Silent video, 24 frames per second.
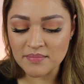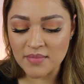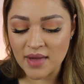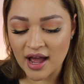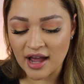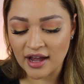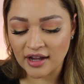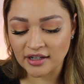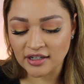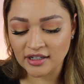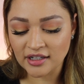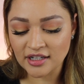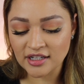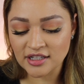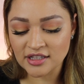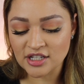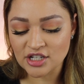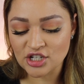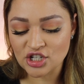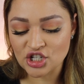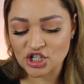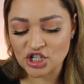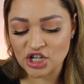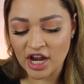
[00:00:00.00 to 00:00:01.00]
mine in
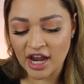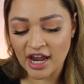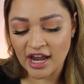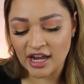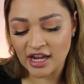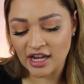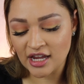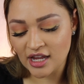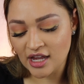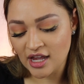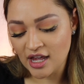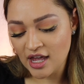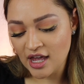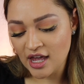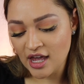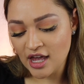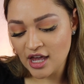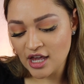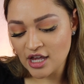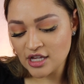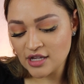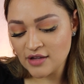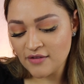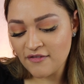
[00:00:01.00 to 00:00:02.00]
the shade
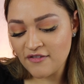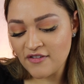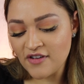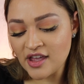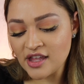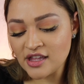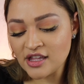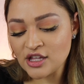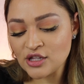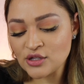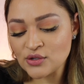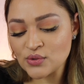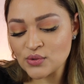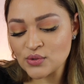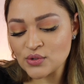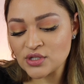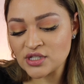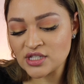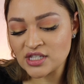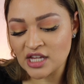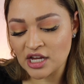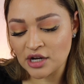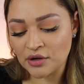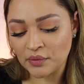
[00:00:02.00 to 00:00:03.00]
52
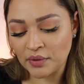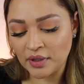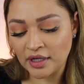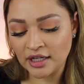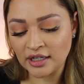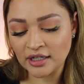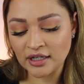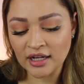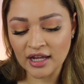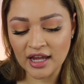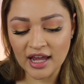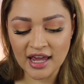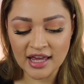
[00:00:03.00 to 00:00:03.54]
Serum,